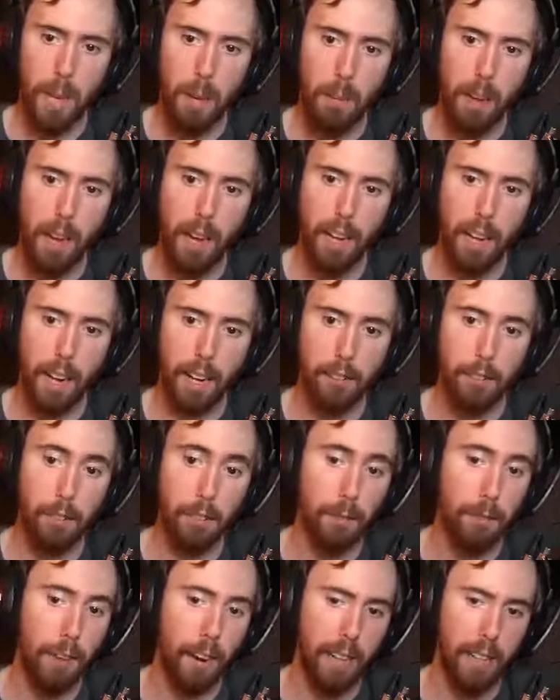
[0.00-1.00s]
man has
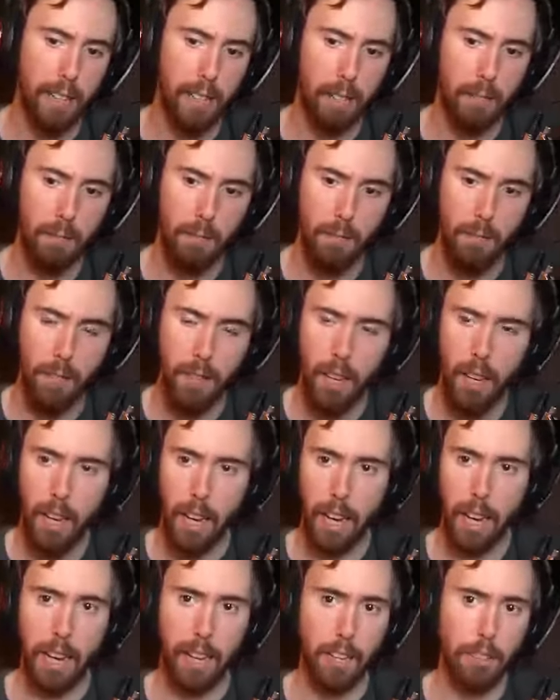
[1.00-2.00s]
defected.
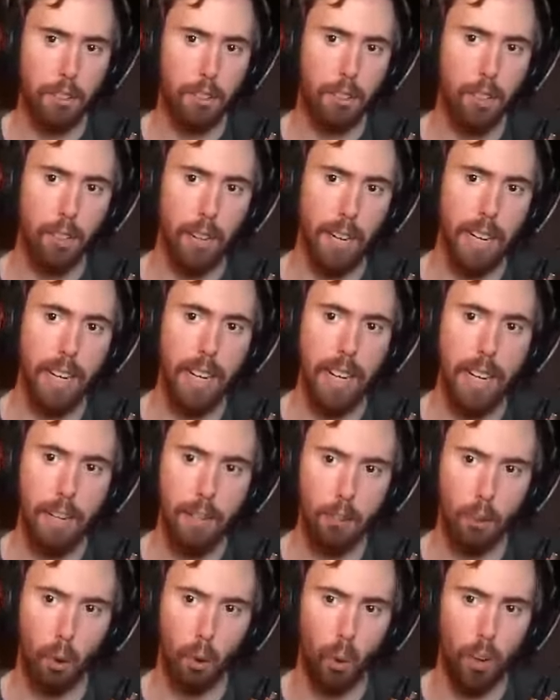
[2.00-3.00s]
He has deleted his
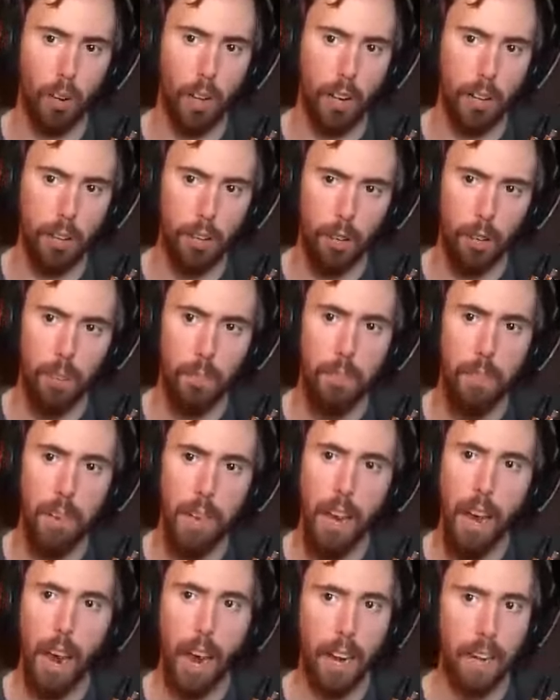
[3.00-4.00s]
Horde Hunter,
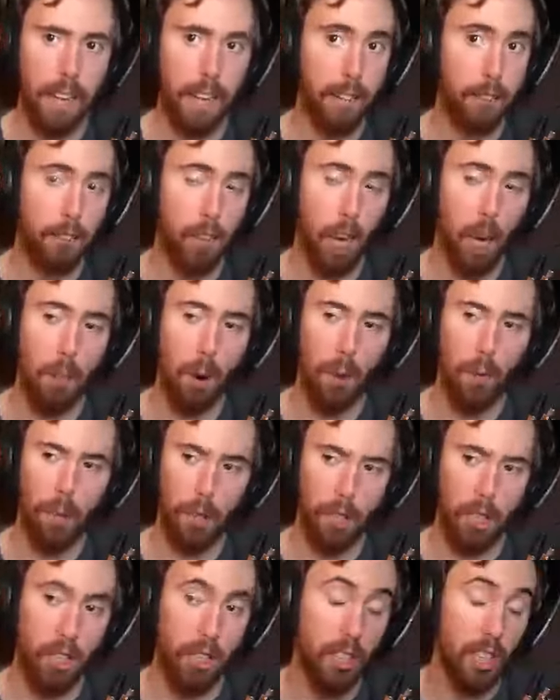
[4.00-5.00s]
and he has come over
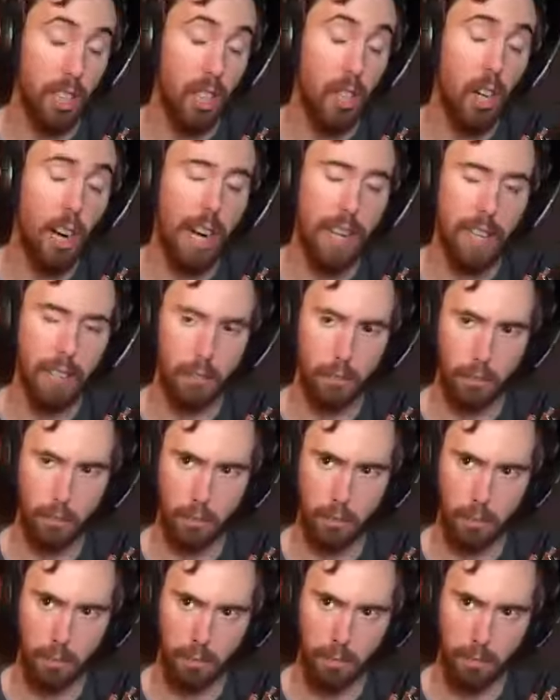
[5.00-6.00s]
to the
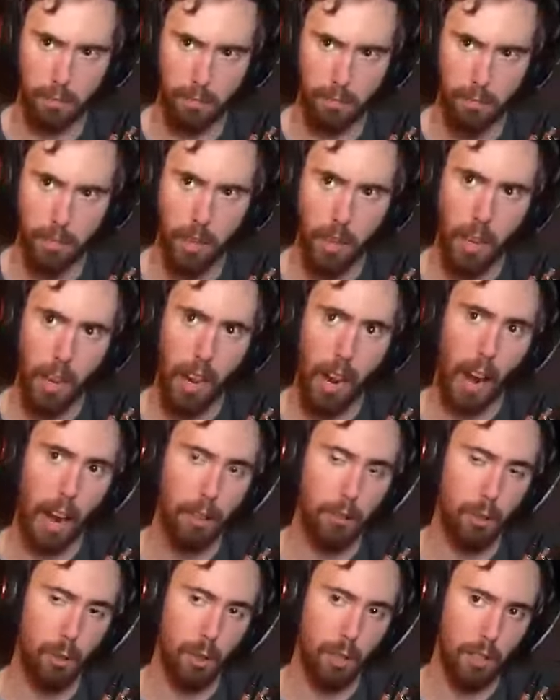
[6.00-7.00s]
Alliance.
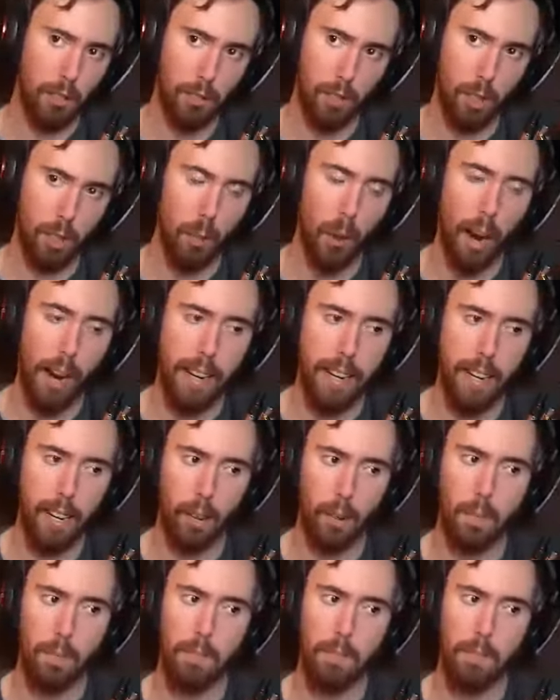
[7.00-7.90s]
As you can see right here.